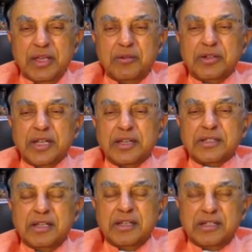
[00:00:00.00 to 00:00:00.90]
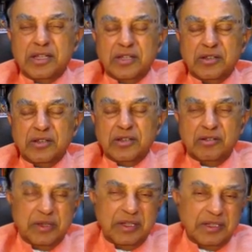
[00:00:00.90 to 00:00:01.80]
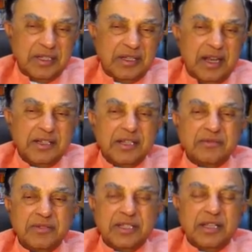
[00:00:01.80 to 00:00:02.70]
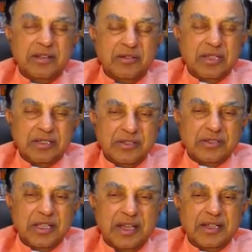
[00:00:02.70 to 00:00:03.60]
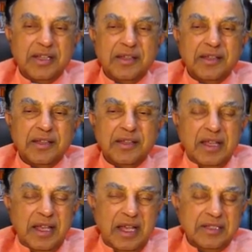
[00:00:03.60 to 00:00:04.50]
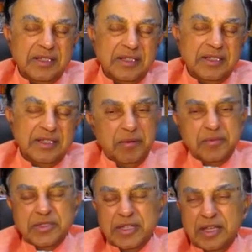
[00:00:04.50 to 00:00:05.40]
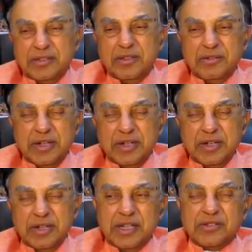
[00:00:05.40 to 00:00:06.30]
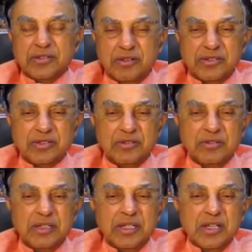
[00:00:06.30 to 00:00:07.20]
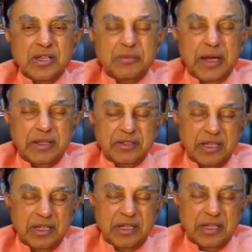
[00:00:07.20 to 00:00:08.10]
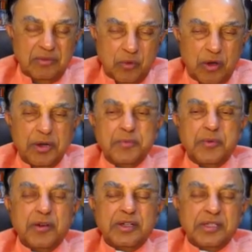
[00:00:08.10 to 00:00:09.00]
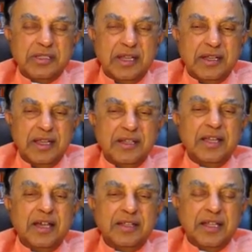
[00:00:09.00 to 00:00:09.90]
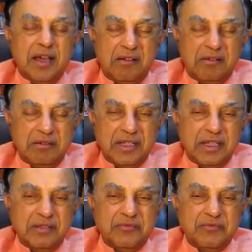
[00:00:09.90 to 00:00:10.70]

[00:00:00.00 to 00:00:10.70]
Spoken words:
They would get, integrated with the local society, and this problem is there in the United States also. But more important is that India now,